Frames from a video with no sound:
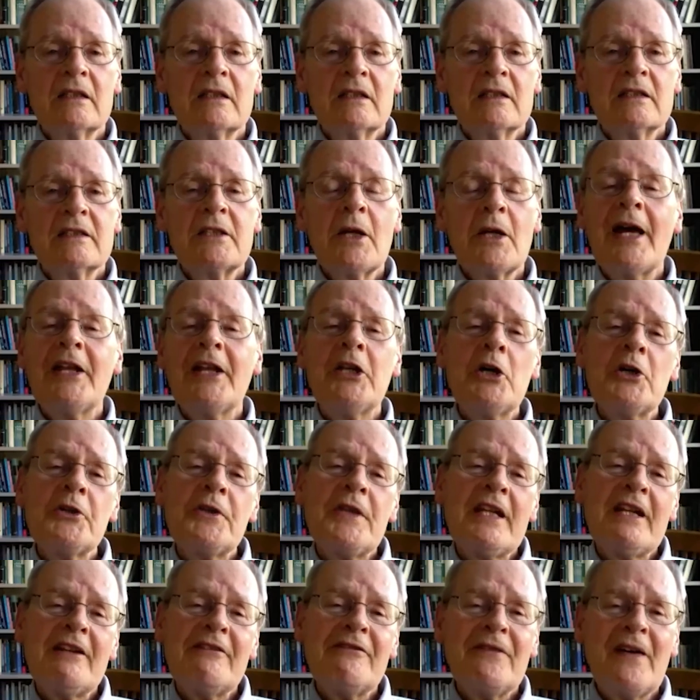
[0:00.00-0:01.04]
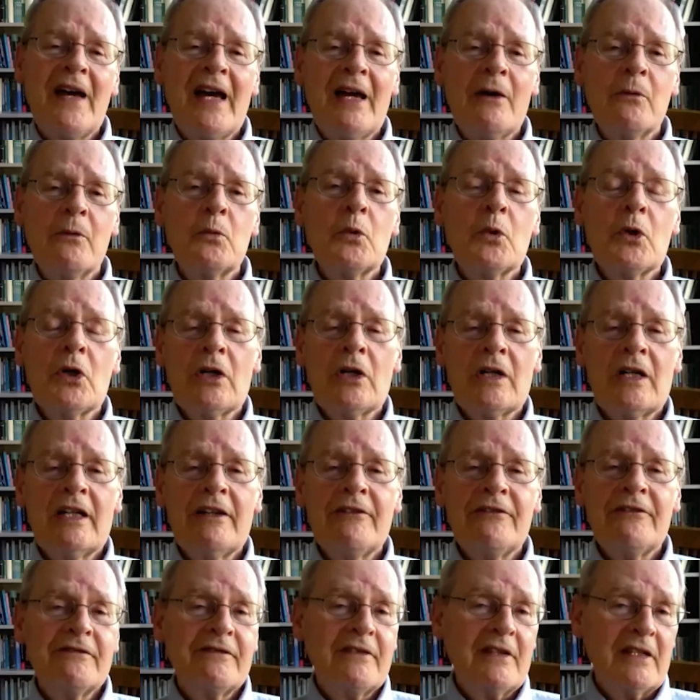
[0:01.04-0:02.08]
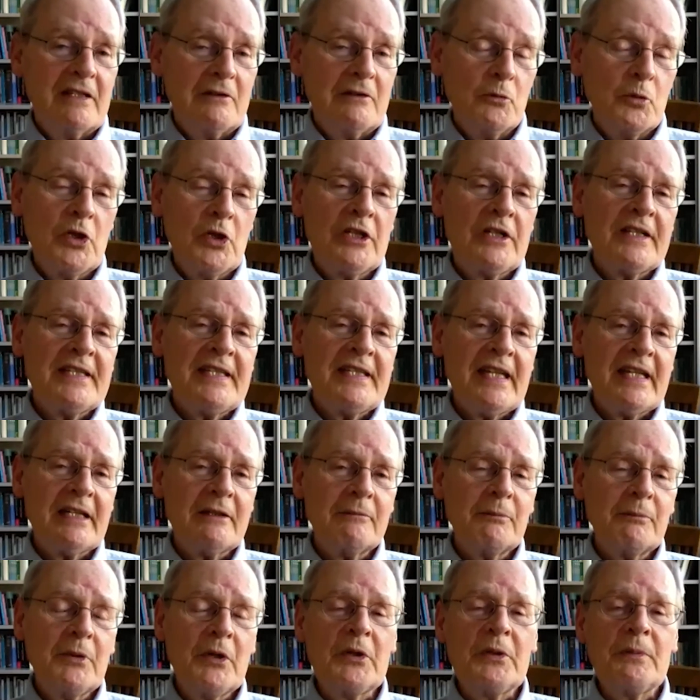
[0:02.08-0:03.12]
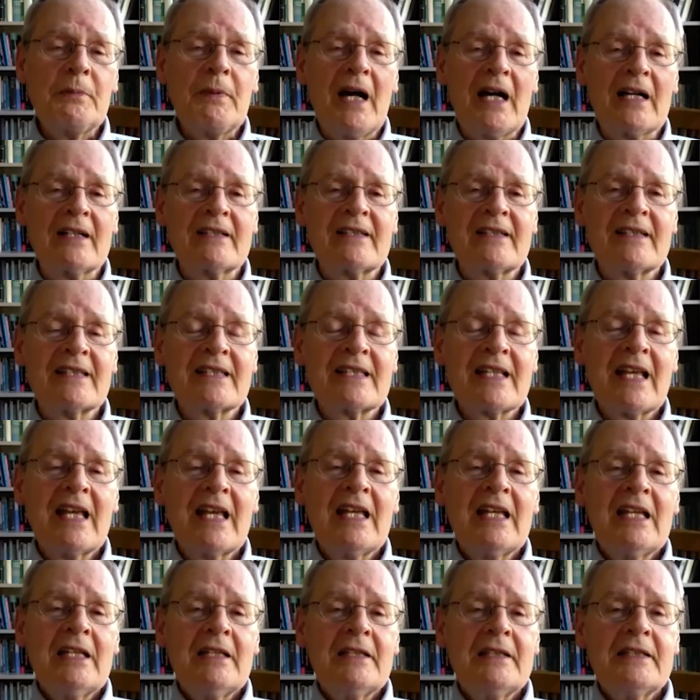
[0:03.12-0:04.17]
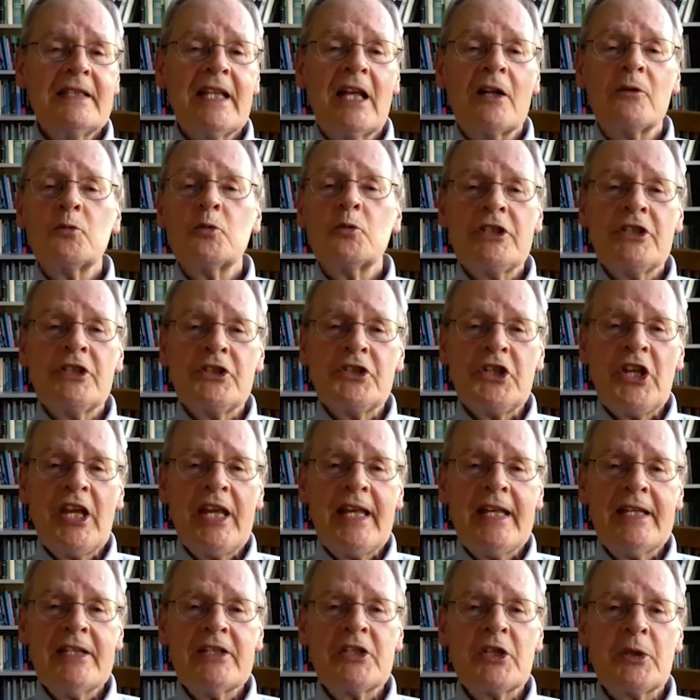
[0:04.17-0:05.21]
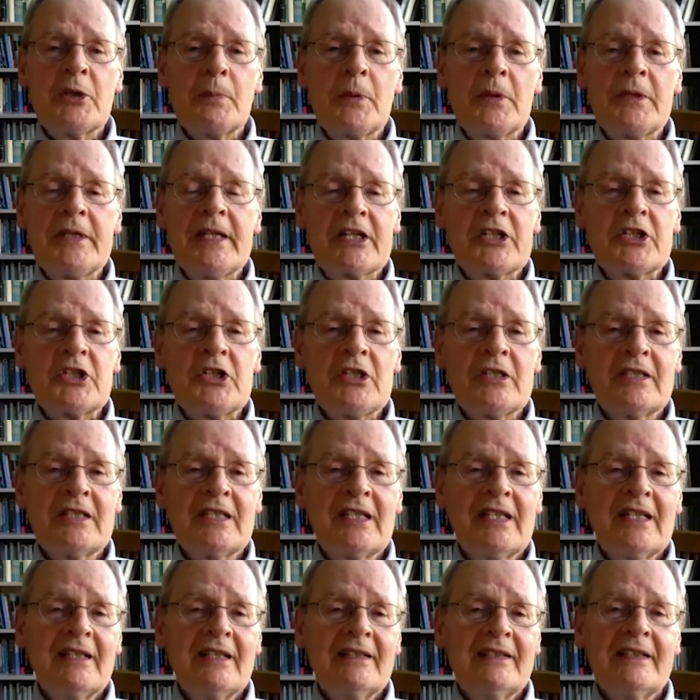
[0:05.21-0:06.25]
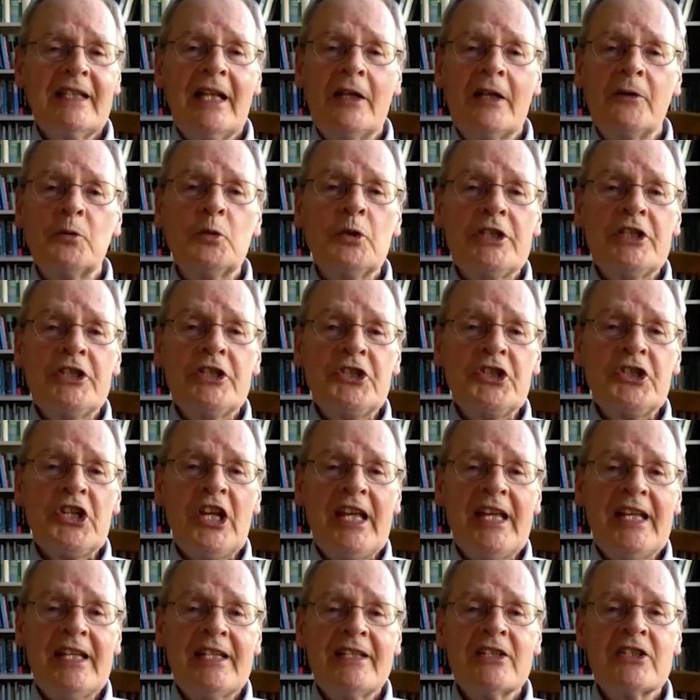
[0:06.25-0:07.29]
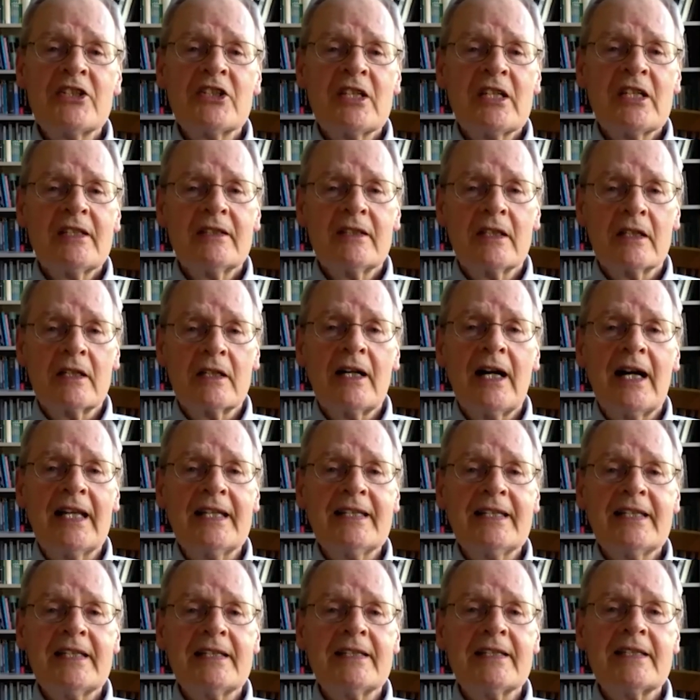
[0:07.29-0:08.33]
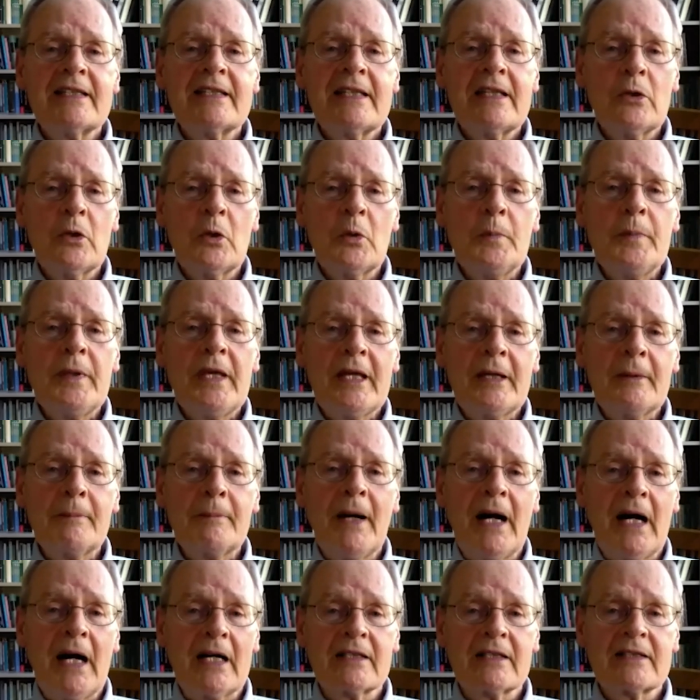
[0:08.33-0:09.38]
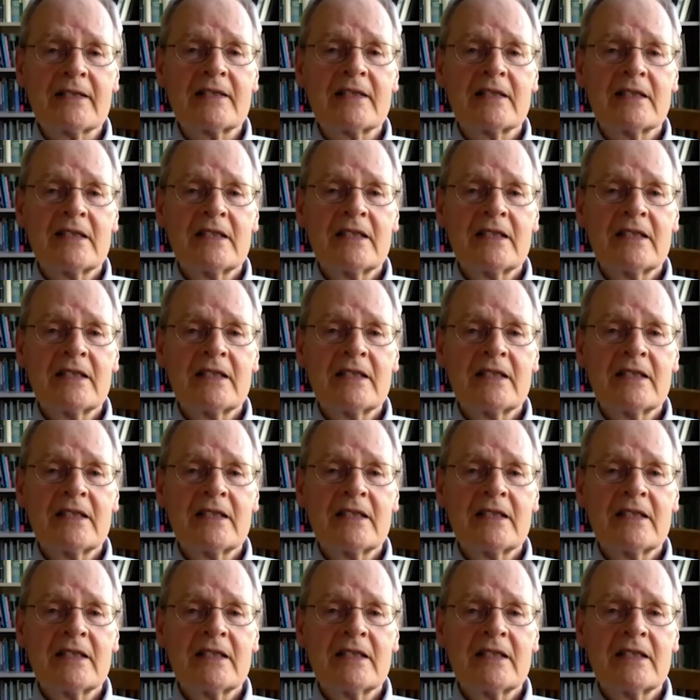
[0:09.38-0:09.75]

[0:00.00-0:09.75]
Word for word: so I know that if I were if I were to take both boxes, that wouldn't change the prediction, that wouldn't change the contents of the opaque box.